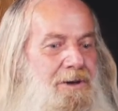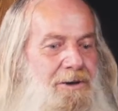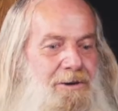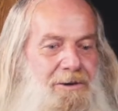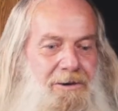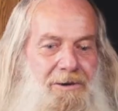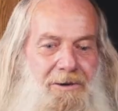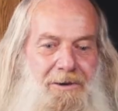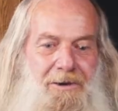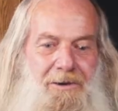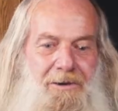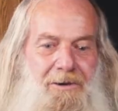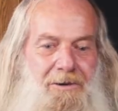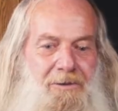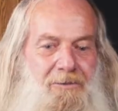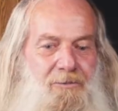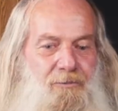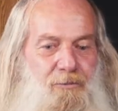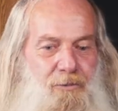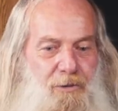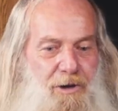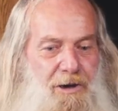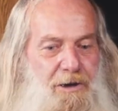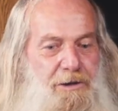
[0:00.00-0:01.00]
Uh,
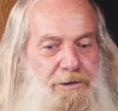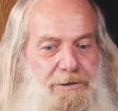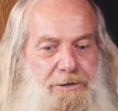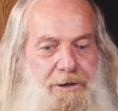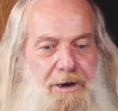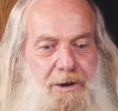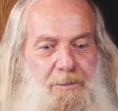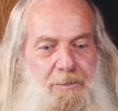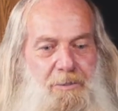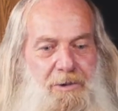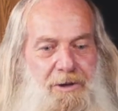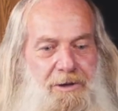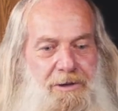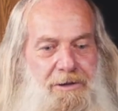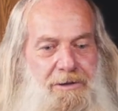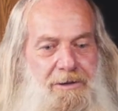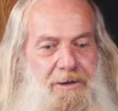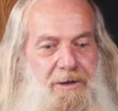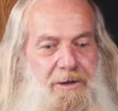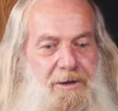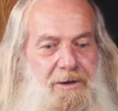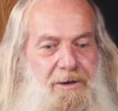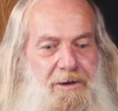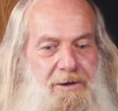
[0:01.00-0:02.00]
friendly
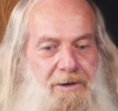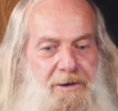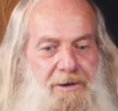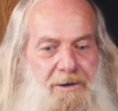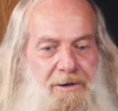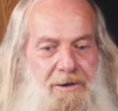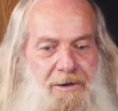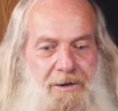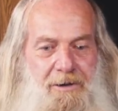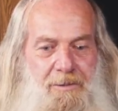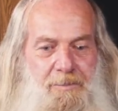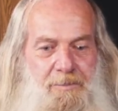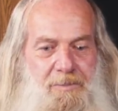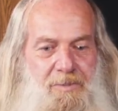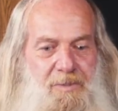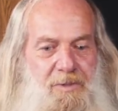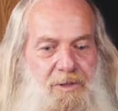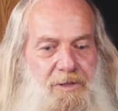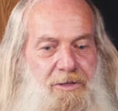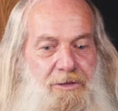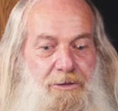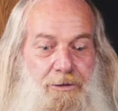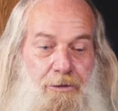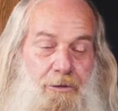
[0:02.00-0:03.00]
company. Um,
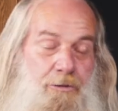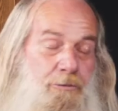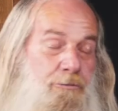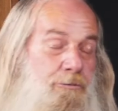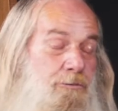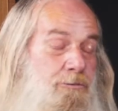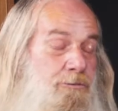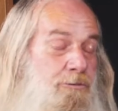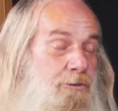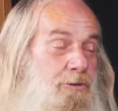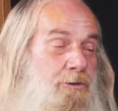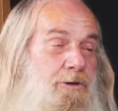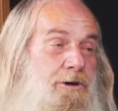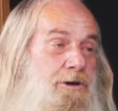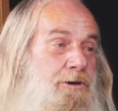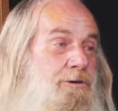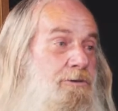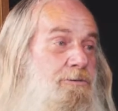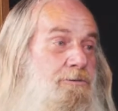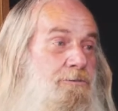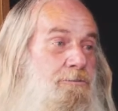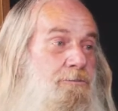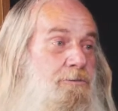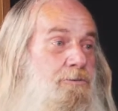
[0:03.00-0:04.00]
the owner, you know,
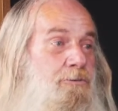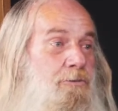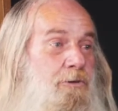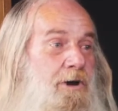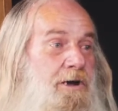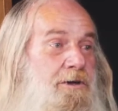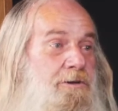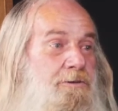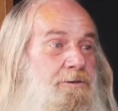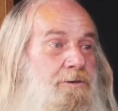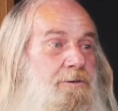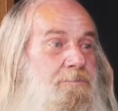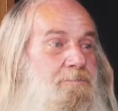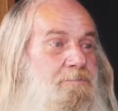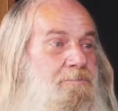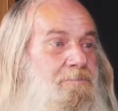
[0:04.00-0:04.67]
he's a great